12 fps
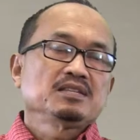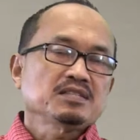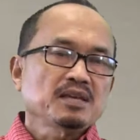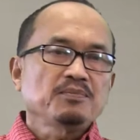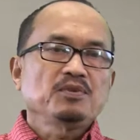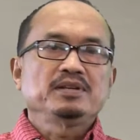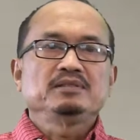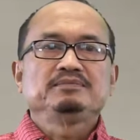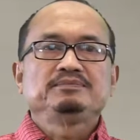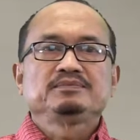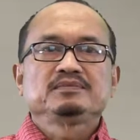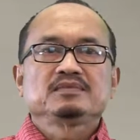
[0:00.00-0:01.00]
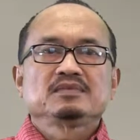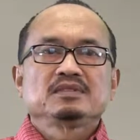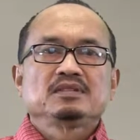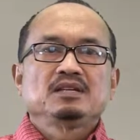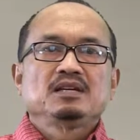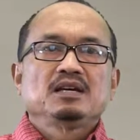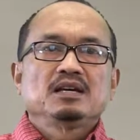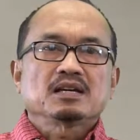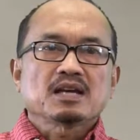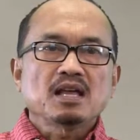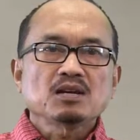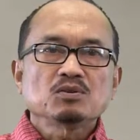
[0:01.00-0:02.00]
Step 1.
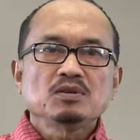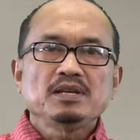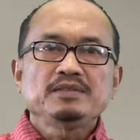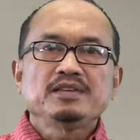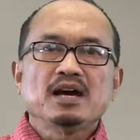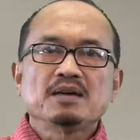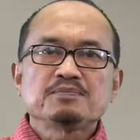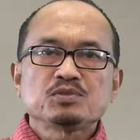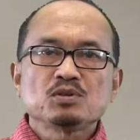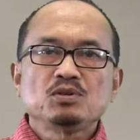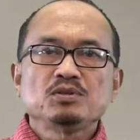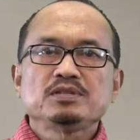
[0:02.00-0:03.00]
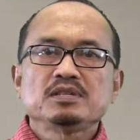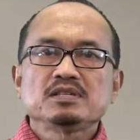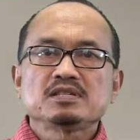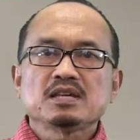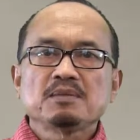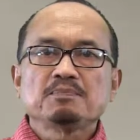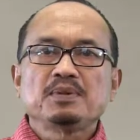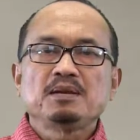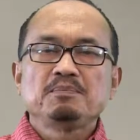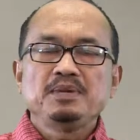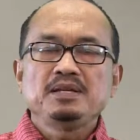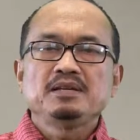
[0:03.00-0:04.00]
Calculate the absolute
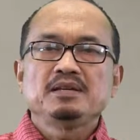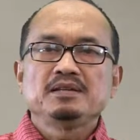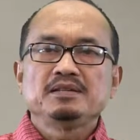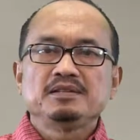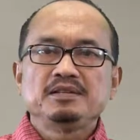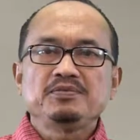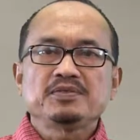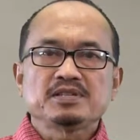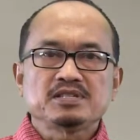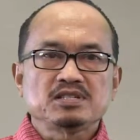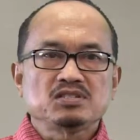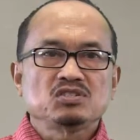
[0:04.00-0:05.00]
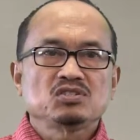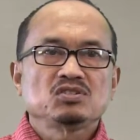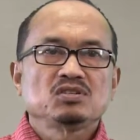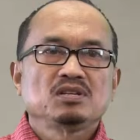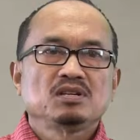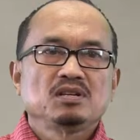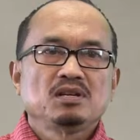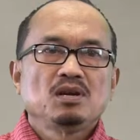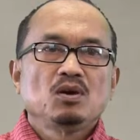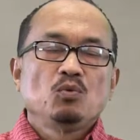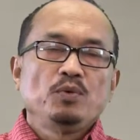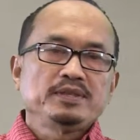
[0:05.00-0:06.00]
sample mean differences.
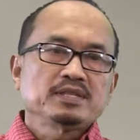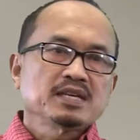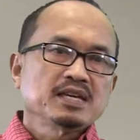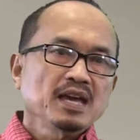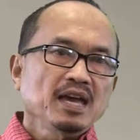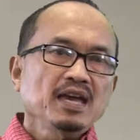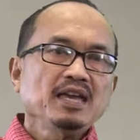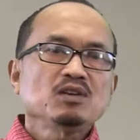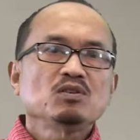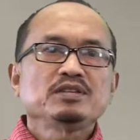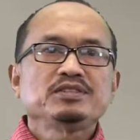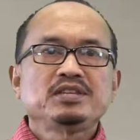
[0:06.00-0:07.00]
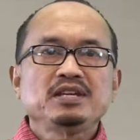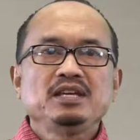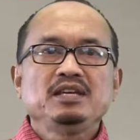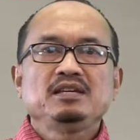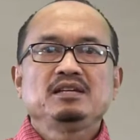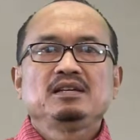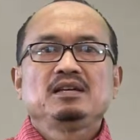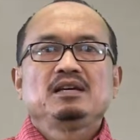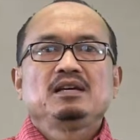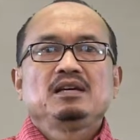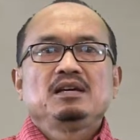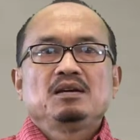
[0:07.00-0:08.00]
With k equal 3
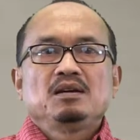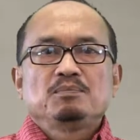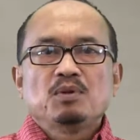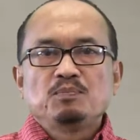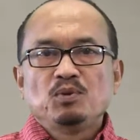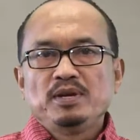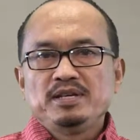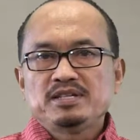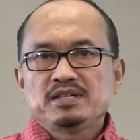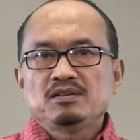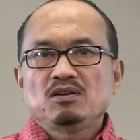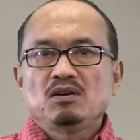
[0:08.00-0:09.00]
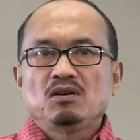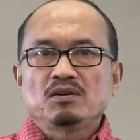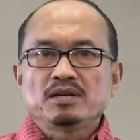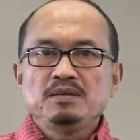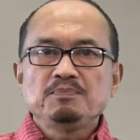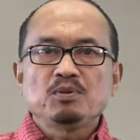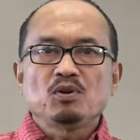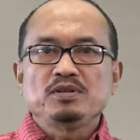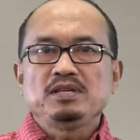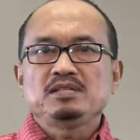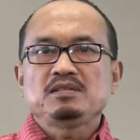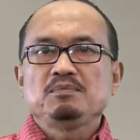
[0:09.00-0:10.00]
population or
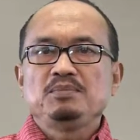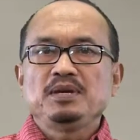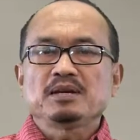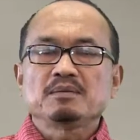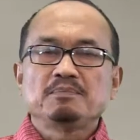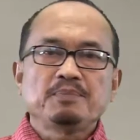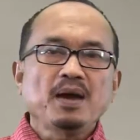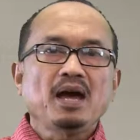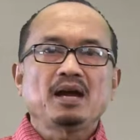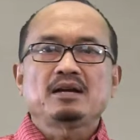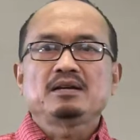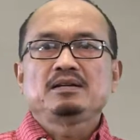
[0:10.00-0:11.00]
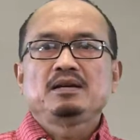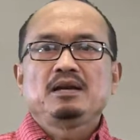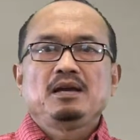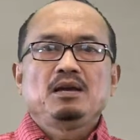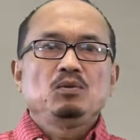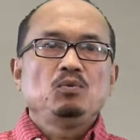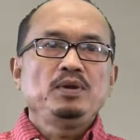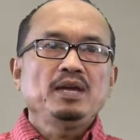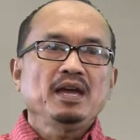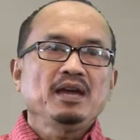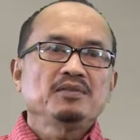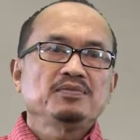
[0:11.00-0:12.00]
employees being compared, we
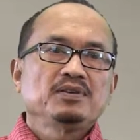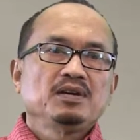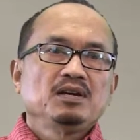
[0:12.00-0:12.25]
have